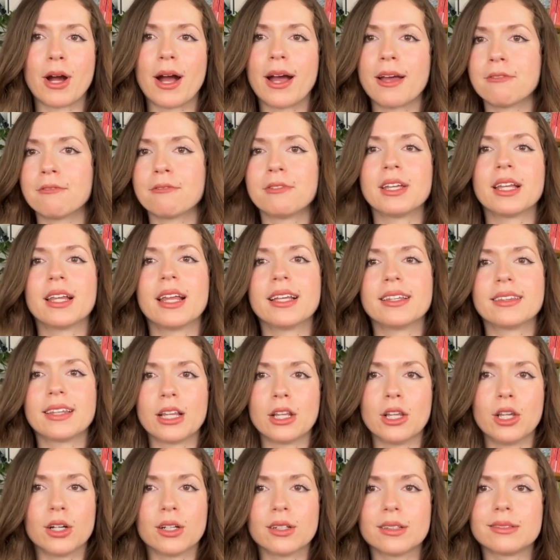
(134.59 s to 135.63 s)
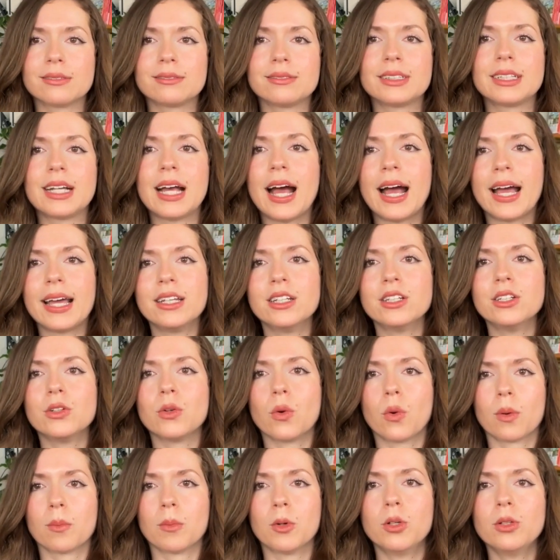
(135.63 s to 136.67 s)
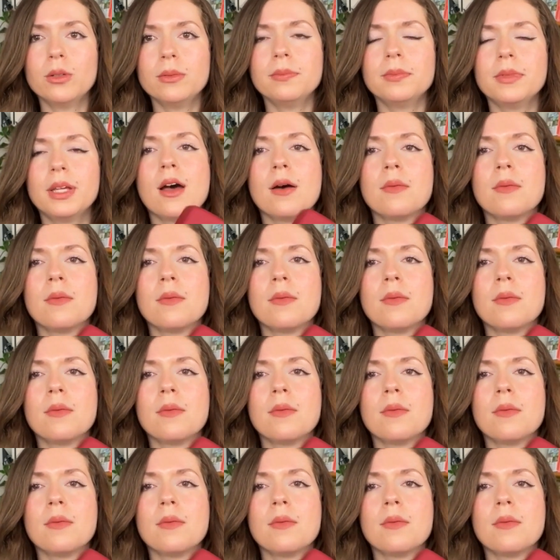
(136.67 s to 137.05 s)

I feel like they look kind of normal,